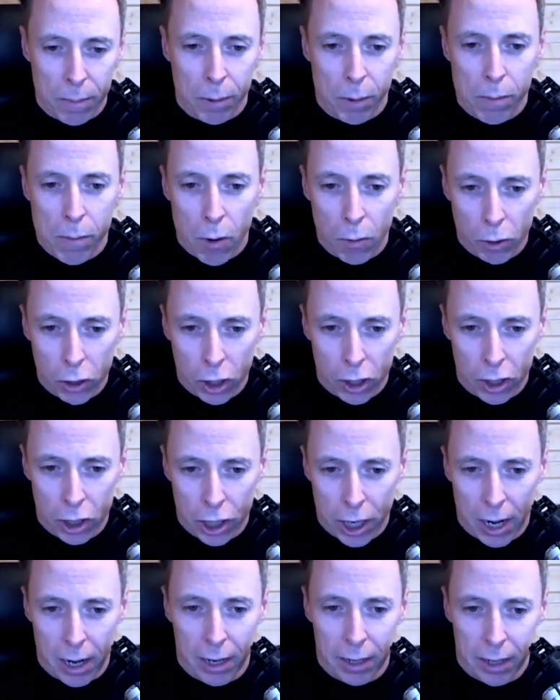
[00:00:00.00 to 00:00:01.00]
promotion
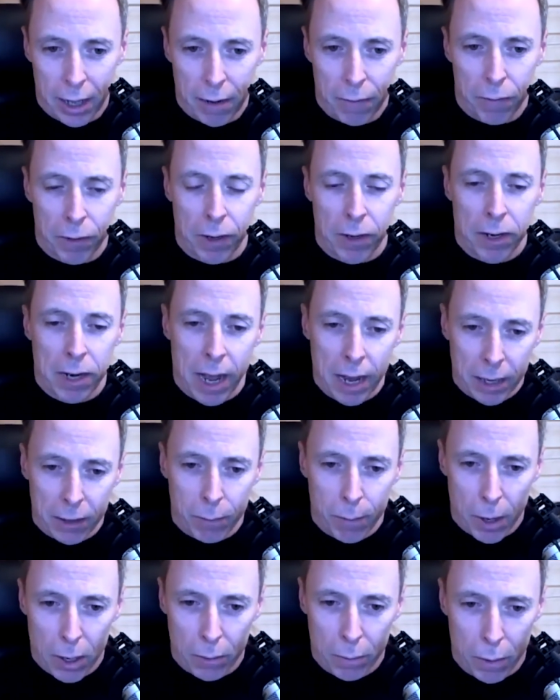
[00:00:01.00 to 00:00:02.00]
channel then for your next
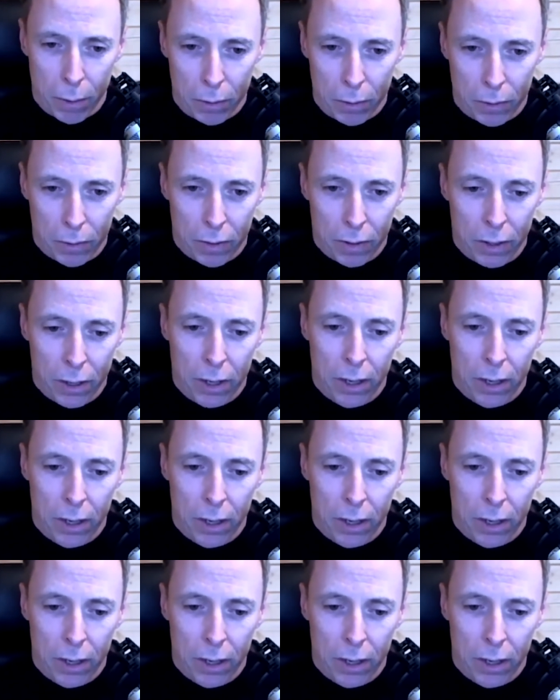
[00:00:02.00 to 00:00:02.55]
blog post.